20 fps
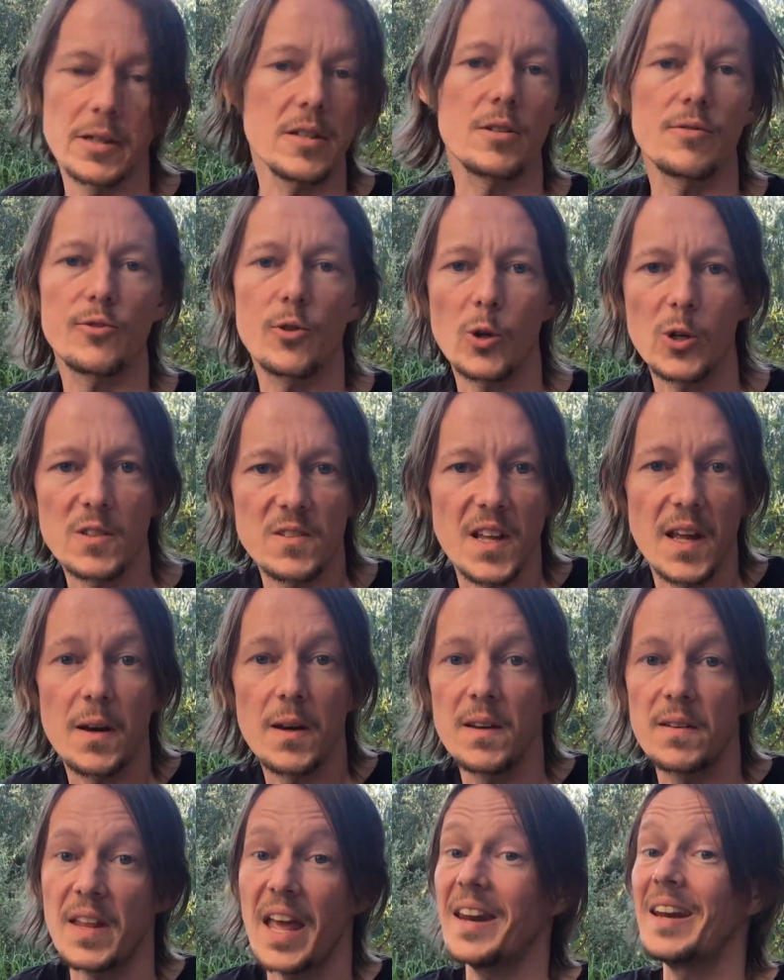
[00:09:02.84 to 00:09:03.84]
is, of course, that
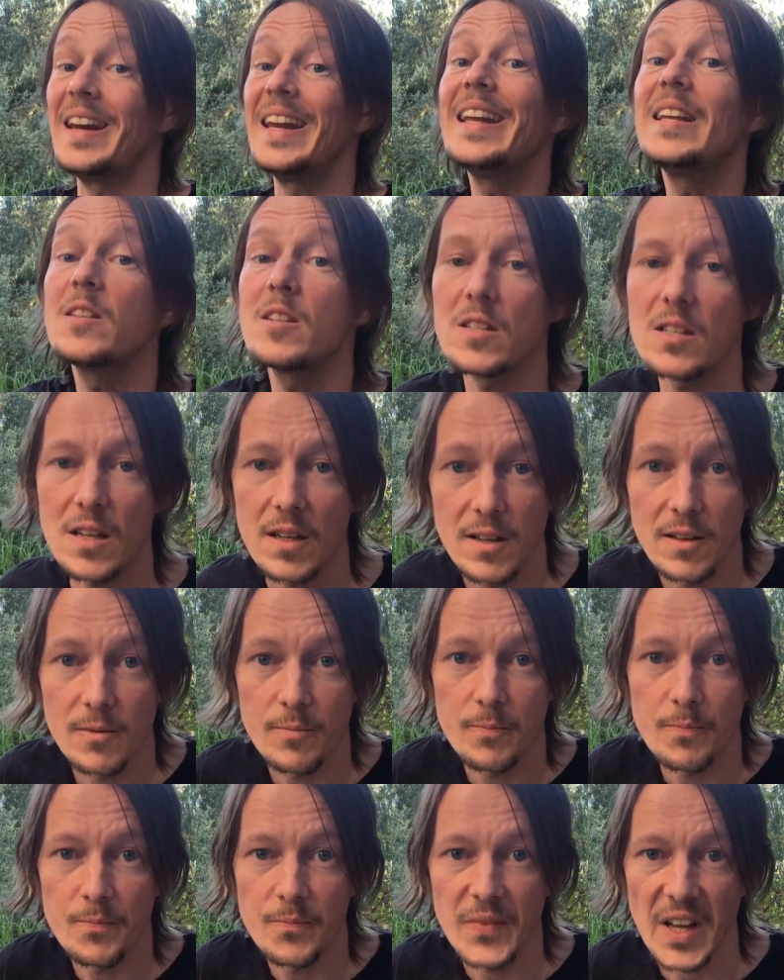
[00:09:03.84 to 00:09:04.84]
it is
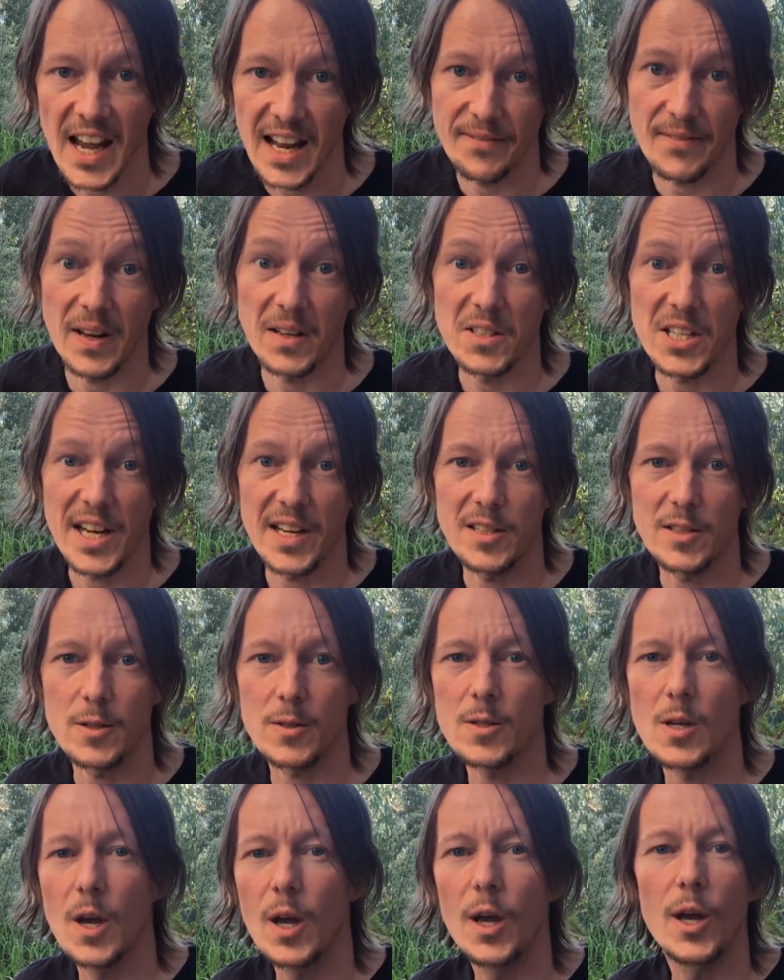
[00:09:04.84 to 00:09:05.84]
advantageous.